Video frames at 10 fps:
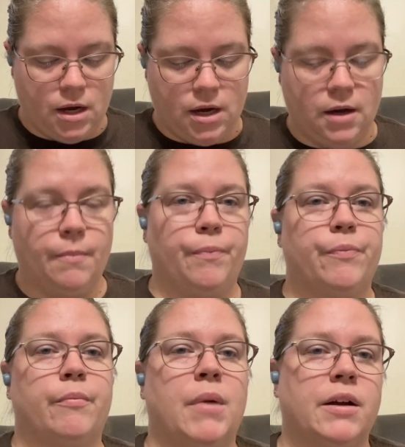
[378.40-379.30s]

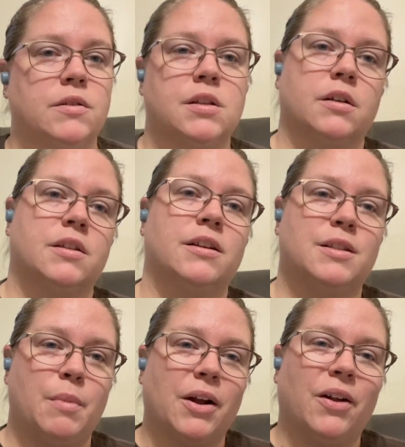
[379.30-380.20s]
Mild salsa is
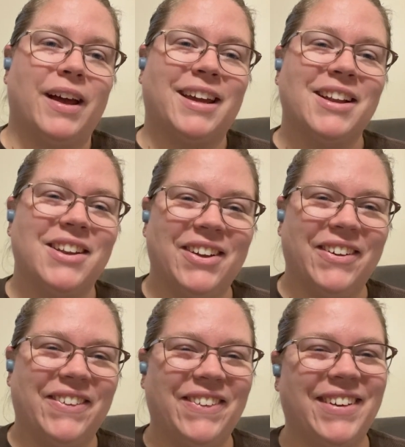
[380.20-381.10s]
about all I can
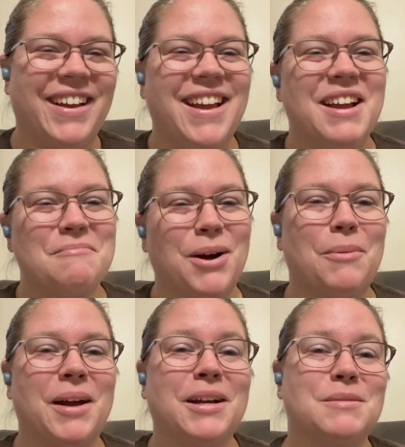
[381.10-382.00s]
do. But
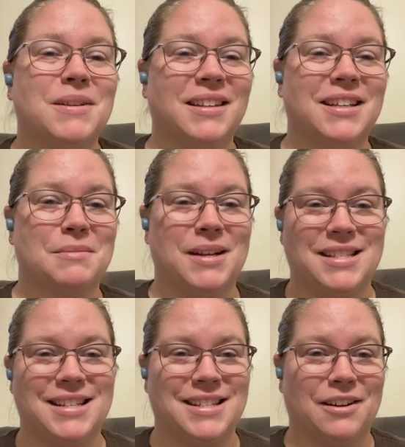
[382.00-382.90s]
my husband likes
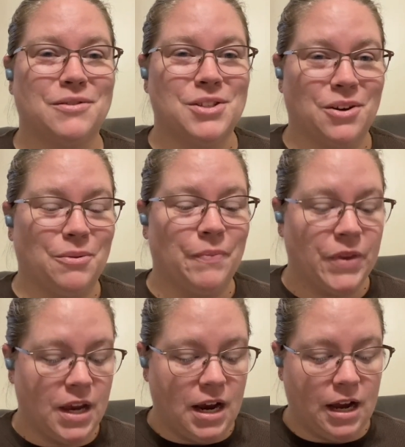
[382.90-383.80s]
spicy stuff, so
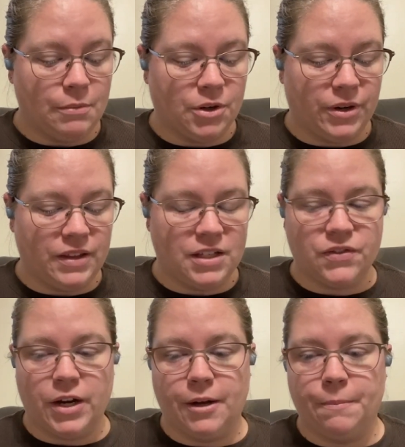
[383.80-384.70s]
I'm growing these
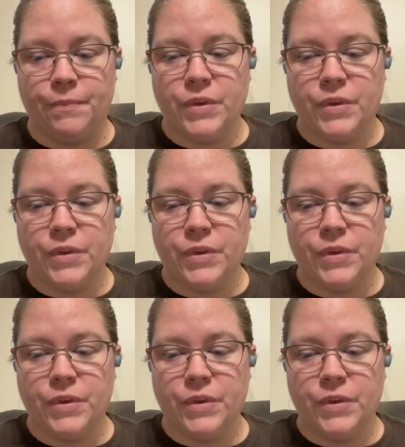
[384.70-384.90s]
for him.